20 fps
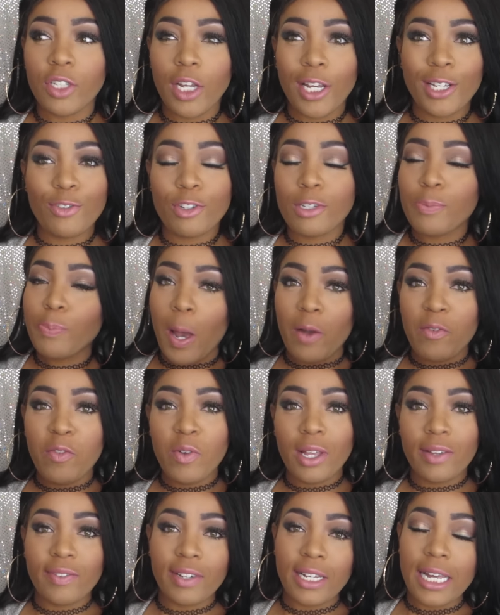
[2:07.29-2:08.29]
as
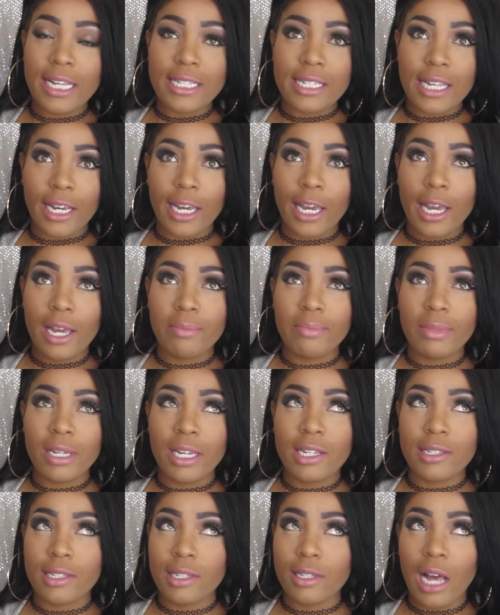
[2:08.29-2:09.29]
respectful as I can be,
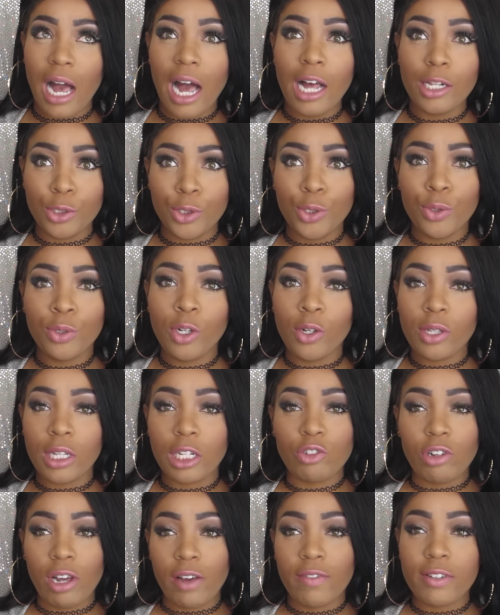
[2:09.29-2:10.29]
because I do know
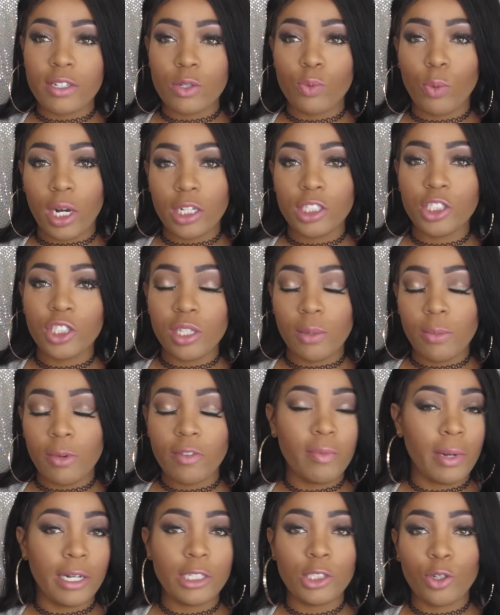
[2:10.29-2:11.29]
that Travis watched some
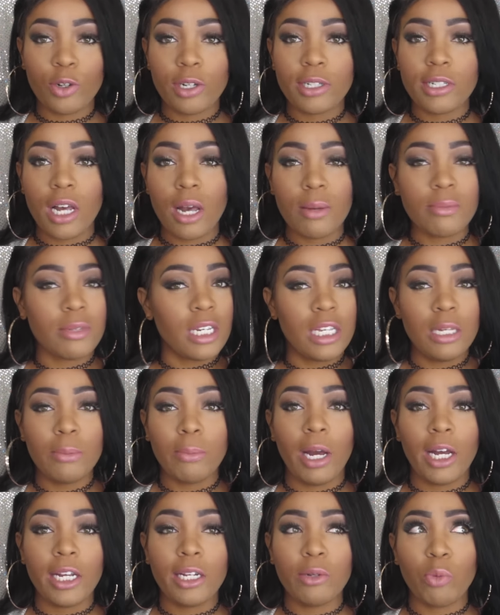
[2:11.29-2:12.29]
of my story times and he
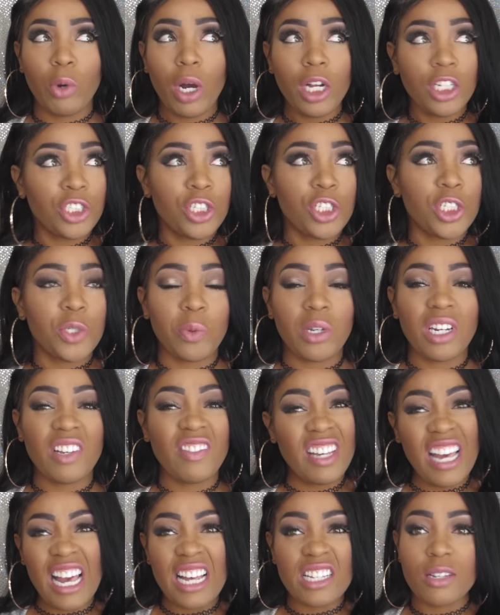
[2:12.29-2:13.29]
might watch this one
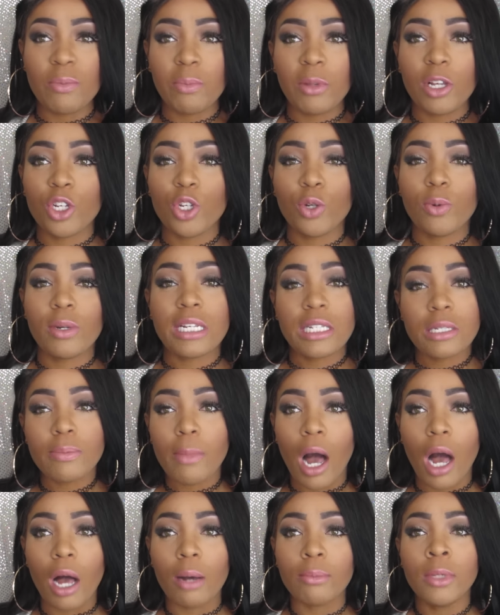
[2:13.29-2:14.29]
if it has something to do with his
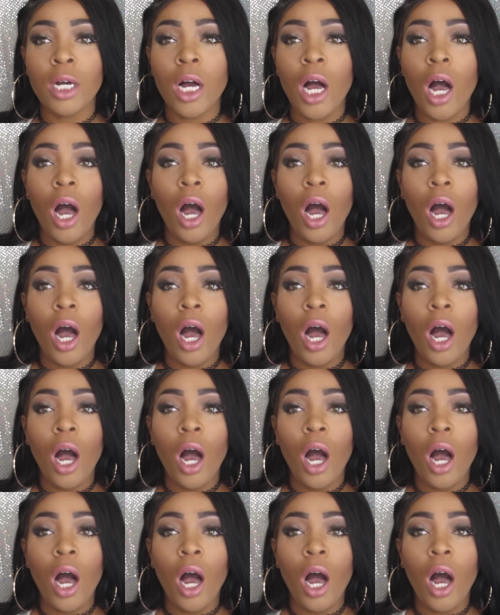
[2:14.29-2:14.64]
mom.